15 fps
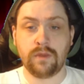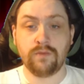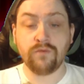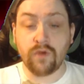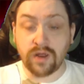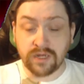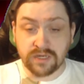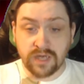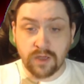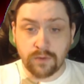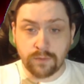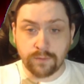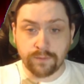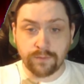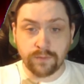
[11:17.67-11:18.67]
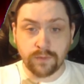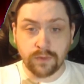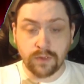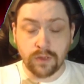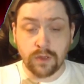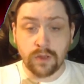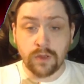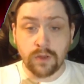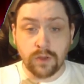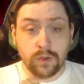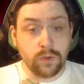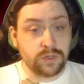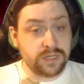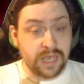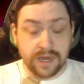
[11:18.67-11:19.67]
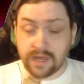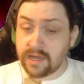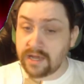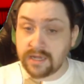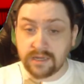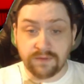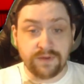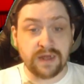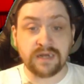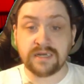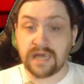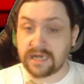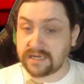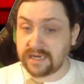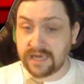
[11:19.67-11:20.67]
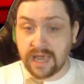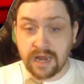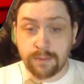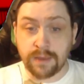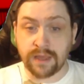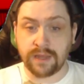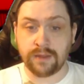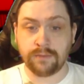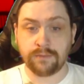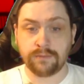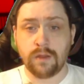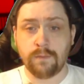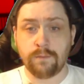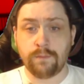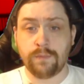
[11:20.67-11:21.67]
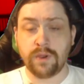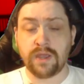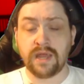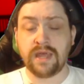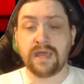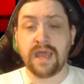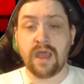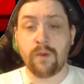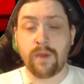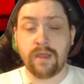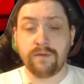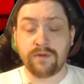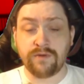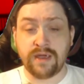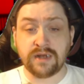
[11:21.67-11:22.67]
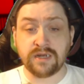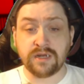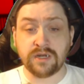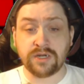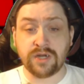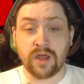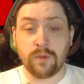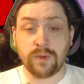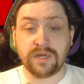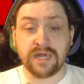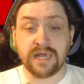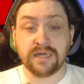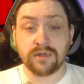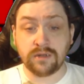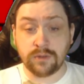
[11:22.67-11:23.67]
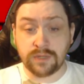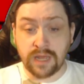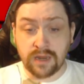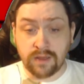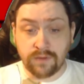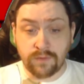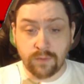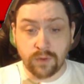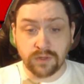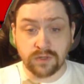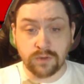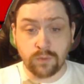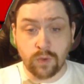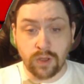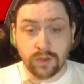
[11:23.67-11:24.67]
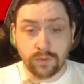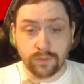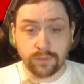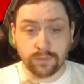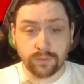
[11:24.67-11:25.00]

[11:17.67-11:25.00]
Rightly so. Utena is a fantastic anime, but can he get away with directing a show which isn't Utena for once in a while?